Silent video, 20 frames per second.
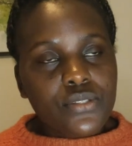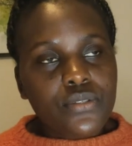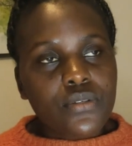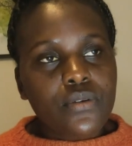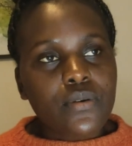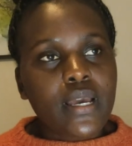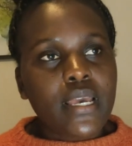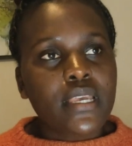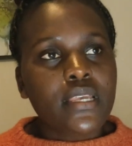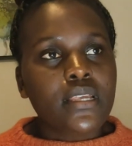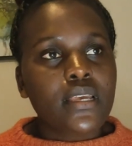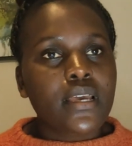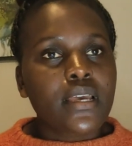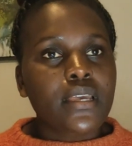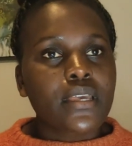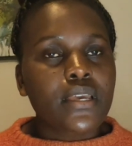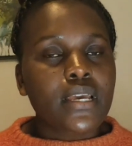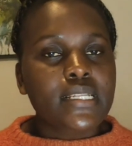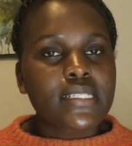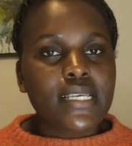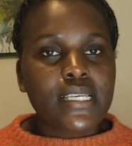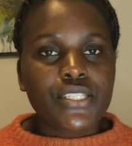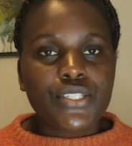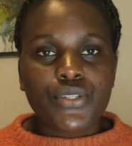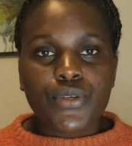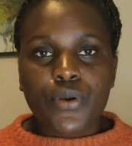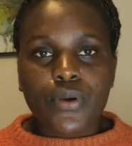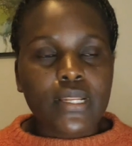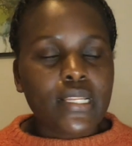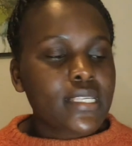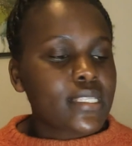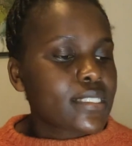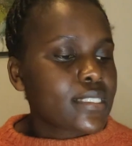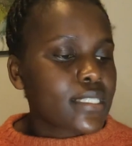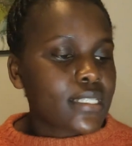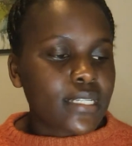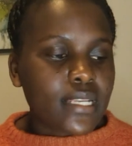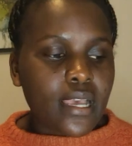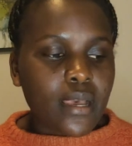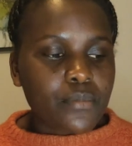So I attached all
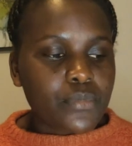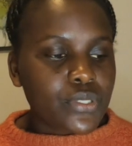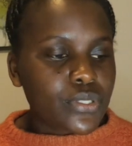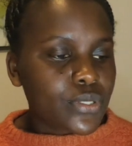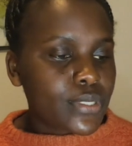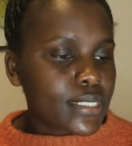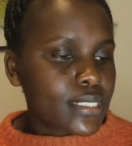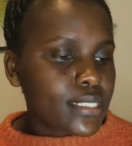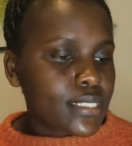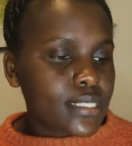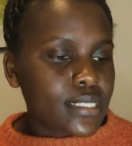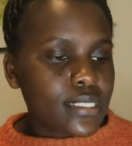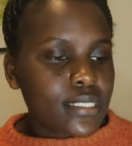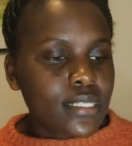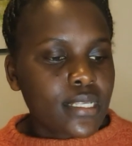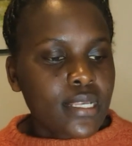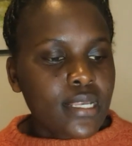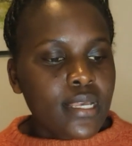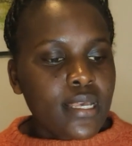his income sources.